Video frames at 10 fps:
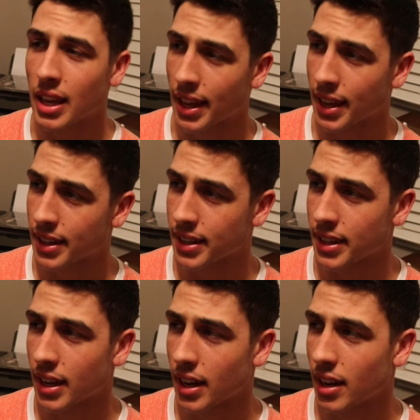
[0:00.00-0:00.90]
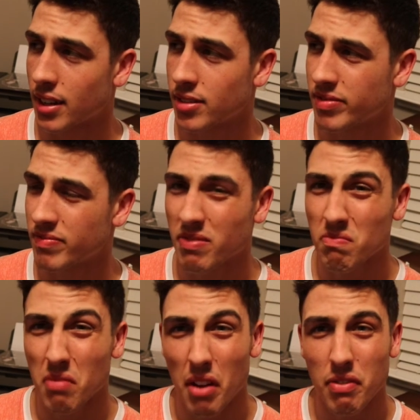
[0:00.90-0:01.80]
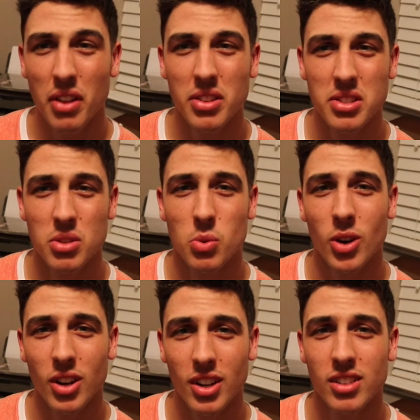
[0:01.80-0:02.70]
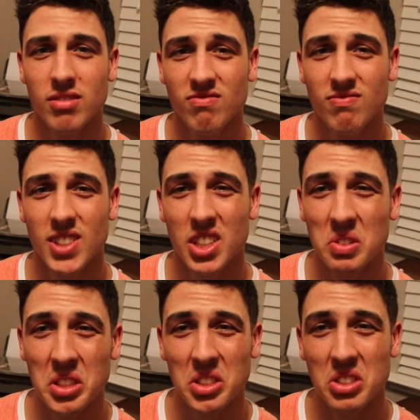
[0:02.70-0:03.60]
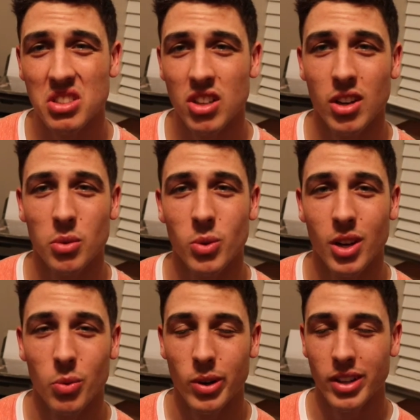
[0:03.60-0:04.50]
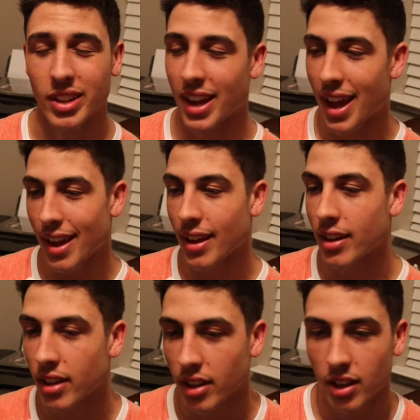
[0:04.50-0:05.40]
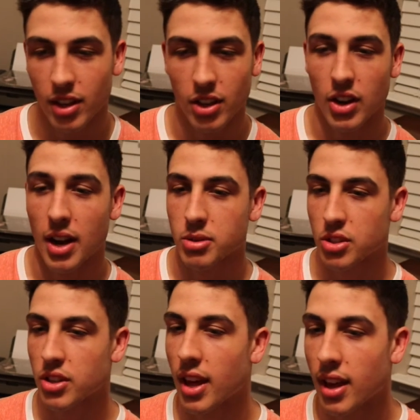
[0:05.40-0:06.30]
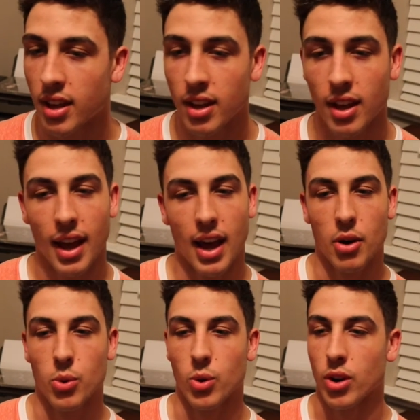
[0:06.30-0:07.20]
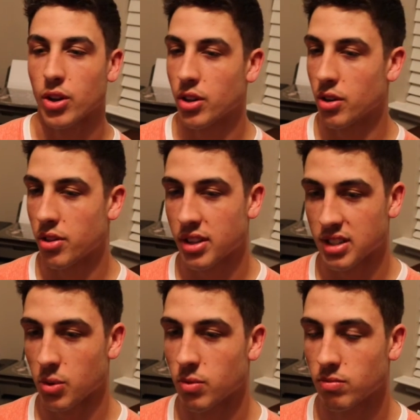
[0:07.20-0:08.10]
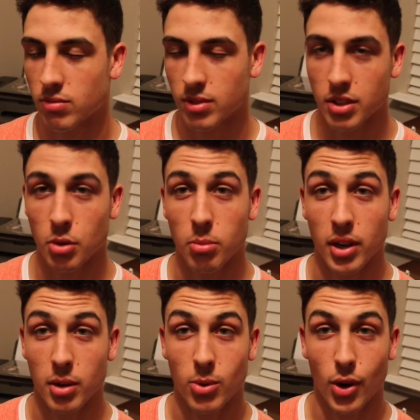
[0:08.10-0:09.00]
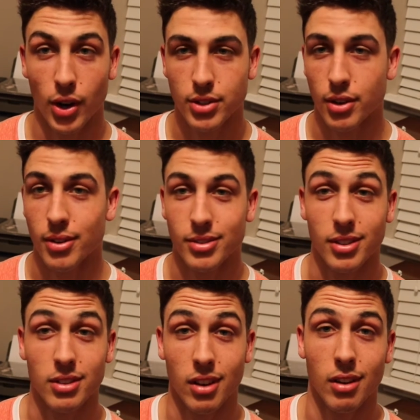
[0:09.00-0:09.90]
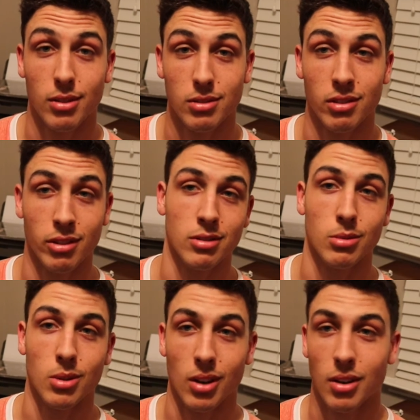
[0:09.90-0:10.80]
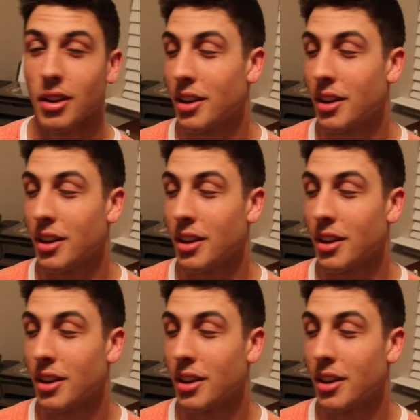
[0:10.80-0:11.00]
And I found this to work, you know, when you're just talking one-on-one, like, hey, you know, how's your day? How were, you know, things that don't bring up work. So I was gonna say, how's it gonna work?